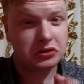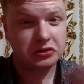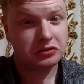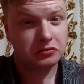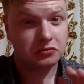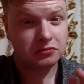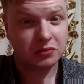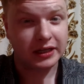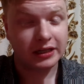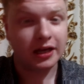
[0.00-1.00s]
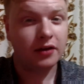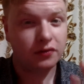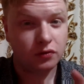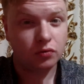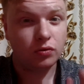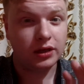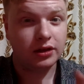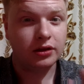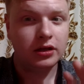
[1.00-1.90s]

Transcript: Just being careful with